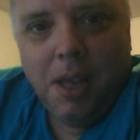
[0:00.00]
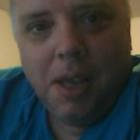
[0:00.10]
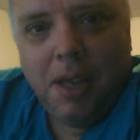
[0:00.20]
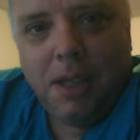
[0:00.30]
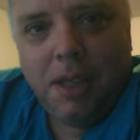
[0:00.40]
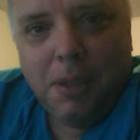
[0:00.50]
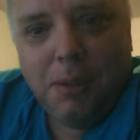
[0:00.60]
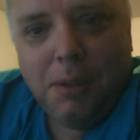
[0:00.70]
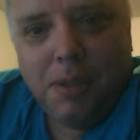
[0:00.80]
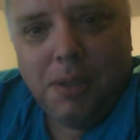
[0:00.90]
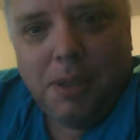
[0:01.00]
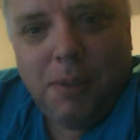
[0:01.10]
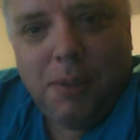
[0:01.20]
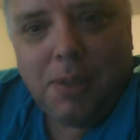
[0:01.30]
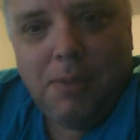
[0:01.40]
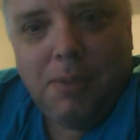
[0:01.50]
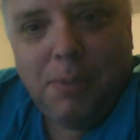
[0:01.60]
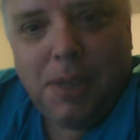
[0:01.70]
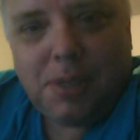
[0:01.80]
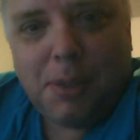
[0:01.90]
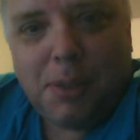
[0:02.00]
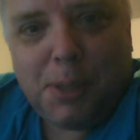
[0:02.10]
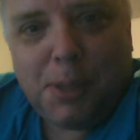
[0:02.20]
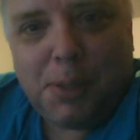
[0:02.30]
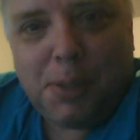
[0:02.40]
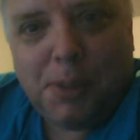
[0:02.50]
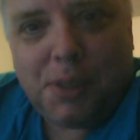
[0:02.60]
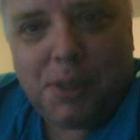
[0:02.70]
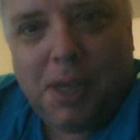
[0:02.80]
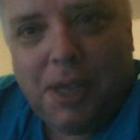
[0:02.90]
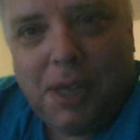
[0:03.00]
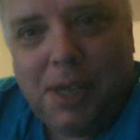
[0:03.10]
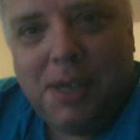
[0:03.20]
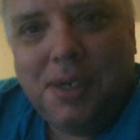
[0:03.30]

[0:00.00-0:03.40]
Hello, welcome to my social suicide.